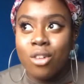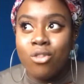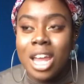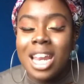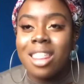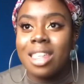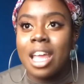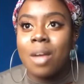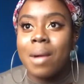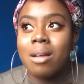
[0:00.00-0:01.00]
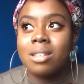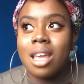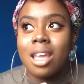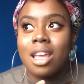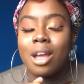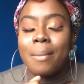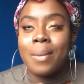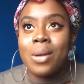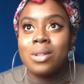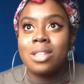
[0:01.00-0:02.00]
really think about it.
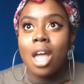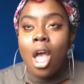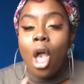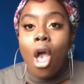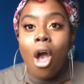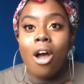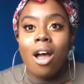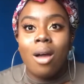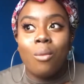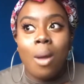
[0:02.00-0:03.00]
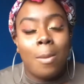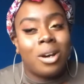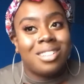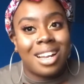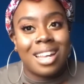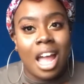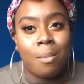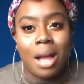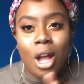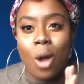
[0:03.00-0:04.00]
Because when my dad
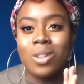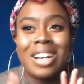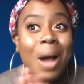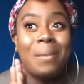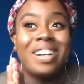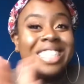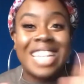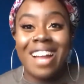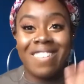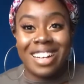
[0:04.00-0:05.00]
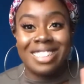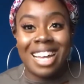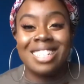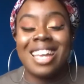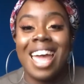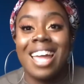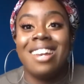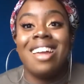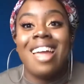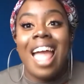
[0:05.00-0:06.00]
came back, I was like, oh my gosh, yeah, I've got a dad again.